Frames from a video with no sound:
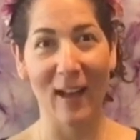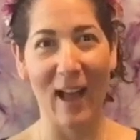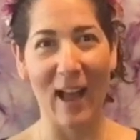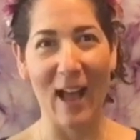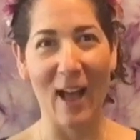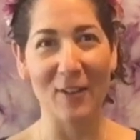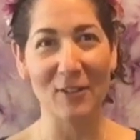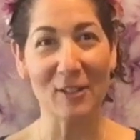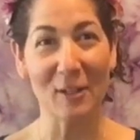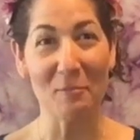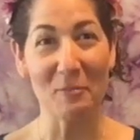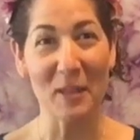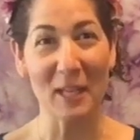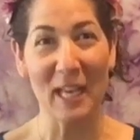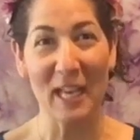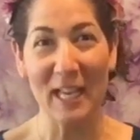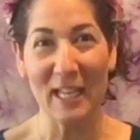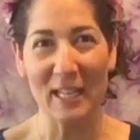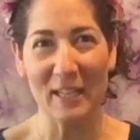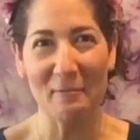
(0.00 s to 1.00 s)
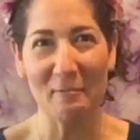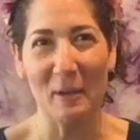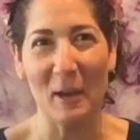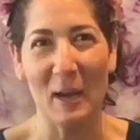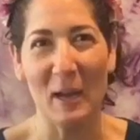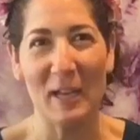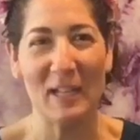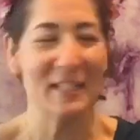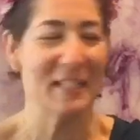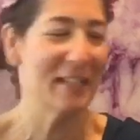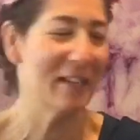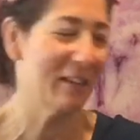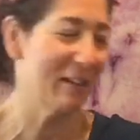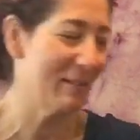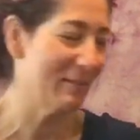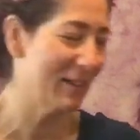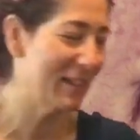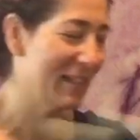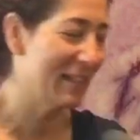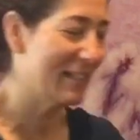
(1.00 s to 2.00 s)
I have something hidden behind here
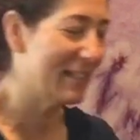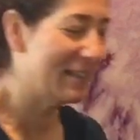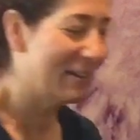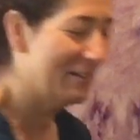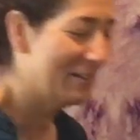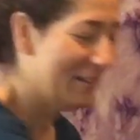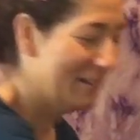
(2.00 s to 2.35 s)
I'm gonna show